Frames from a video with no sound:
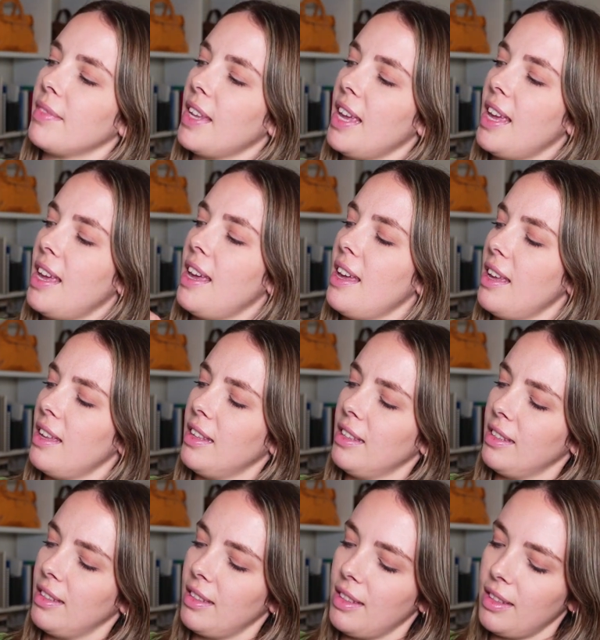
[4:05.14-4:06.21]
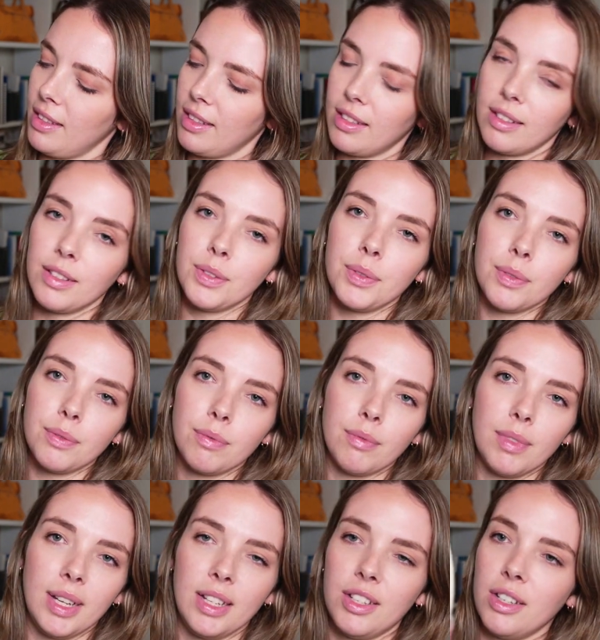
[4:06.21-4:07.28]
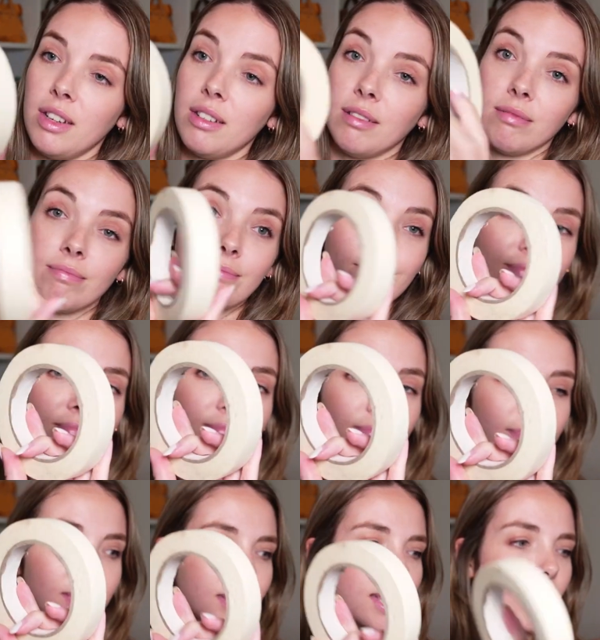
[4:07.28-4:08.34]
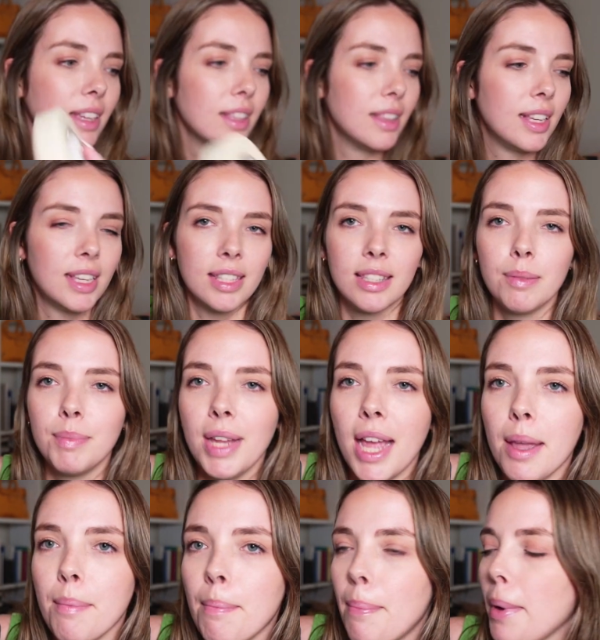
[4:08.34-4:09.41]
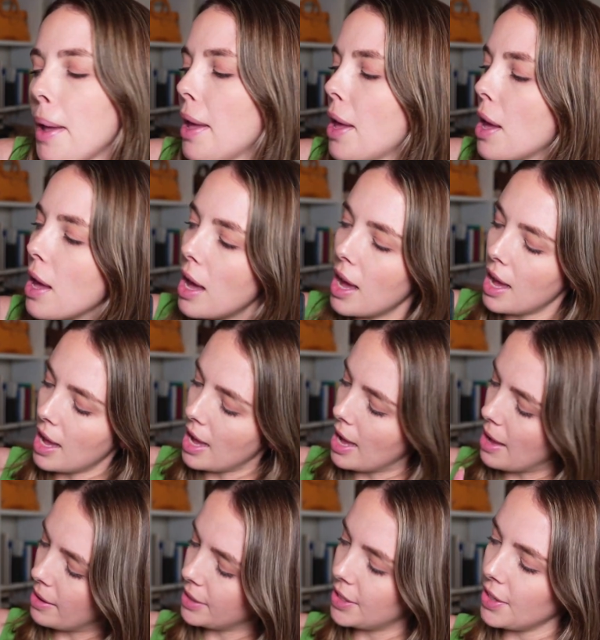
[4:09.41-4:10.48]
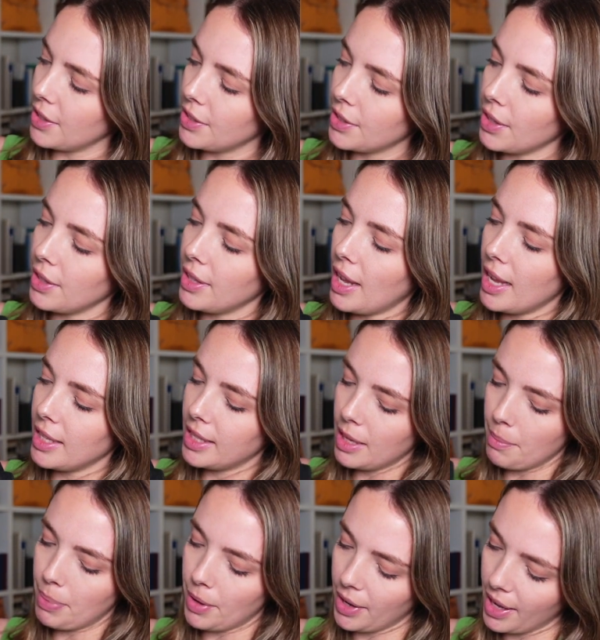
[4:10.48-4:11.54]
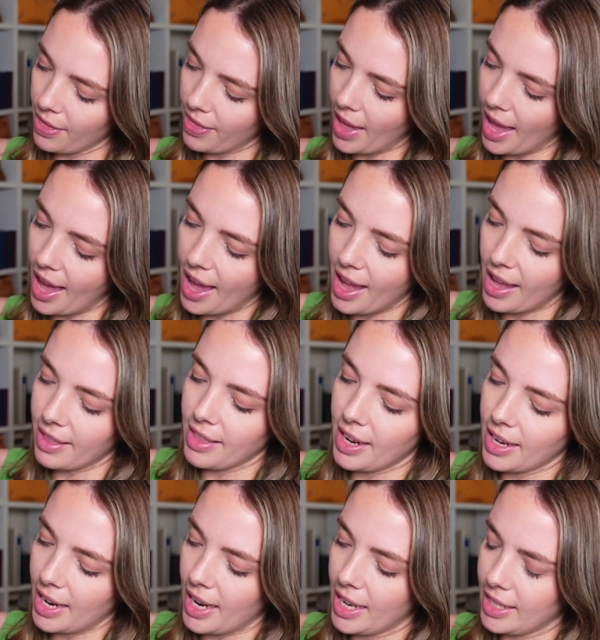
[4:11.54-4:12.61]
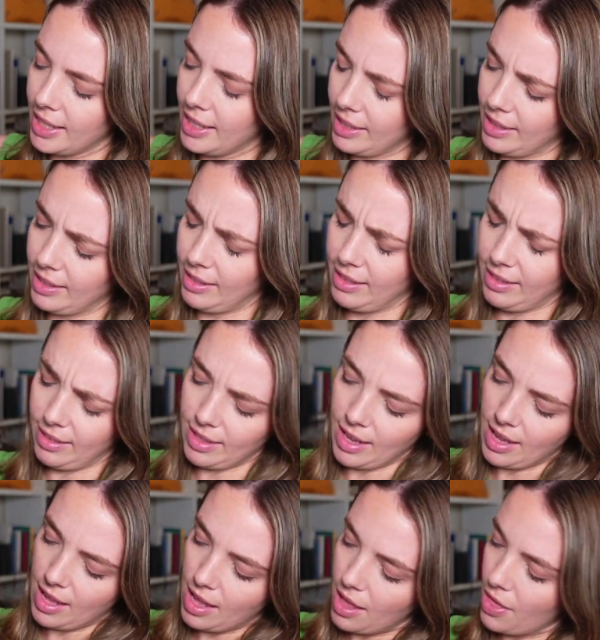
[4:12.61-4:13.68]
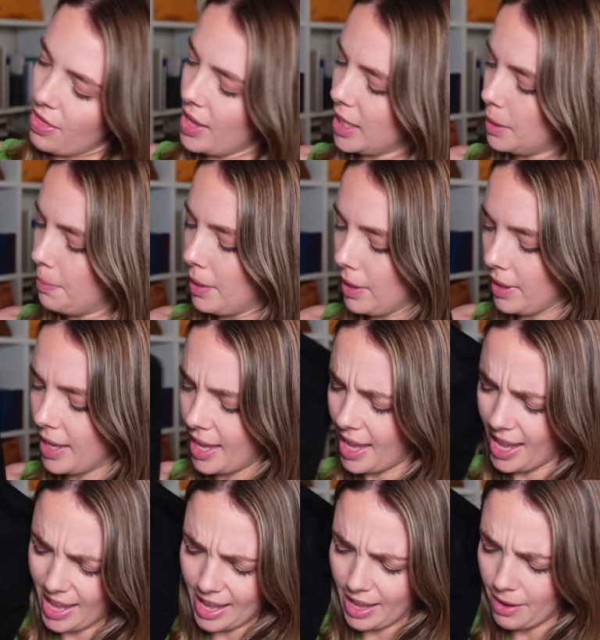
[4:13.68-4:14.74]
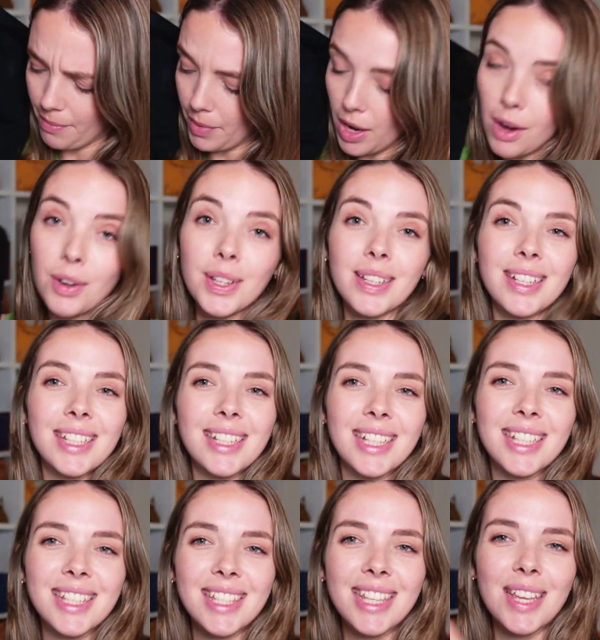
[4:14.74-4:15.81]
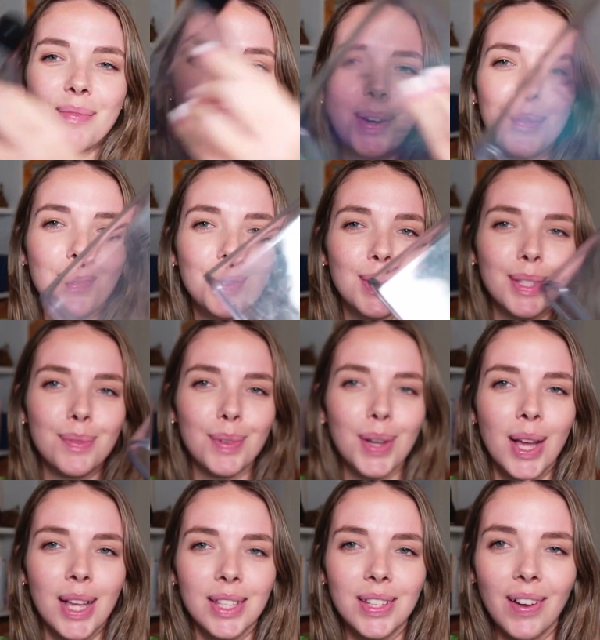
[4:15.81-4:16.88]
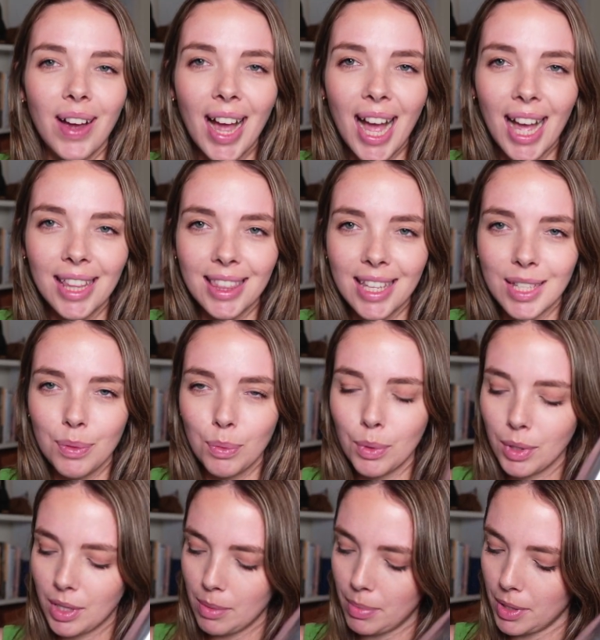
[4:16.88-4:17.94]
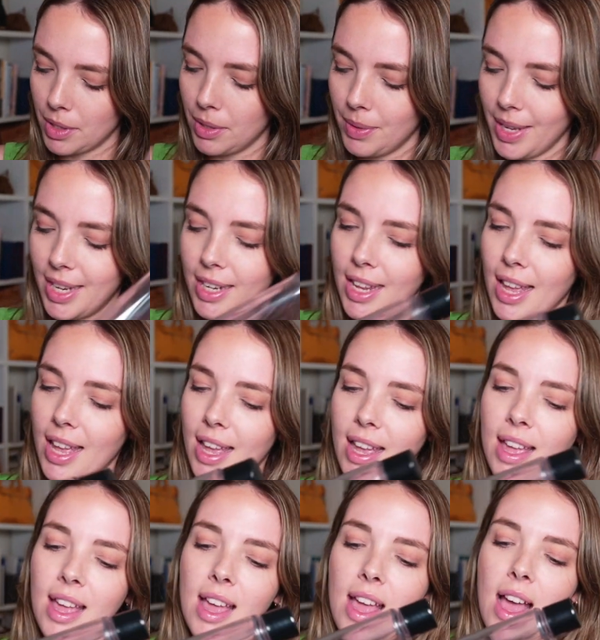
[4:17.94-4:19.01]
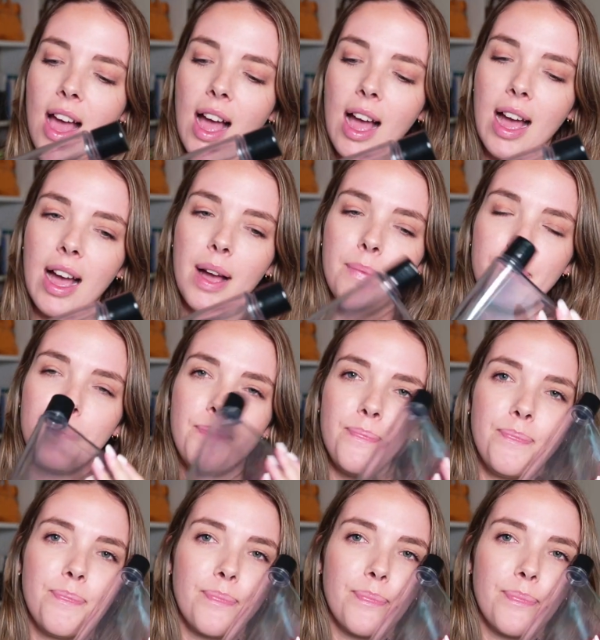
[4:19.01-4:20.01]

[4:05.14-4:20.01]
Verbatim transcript: here, which, oh, there's some tape. Uh, so it's got that zip pocket there, and then it has this pocket here. Oh, yeah, you can see my water bottle. So I had this water bottle in here, um,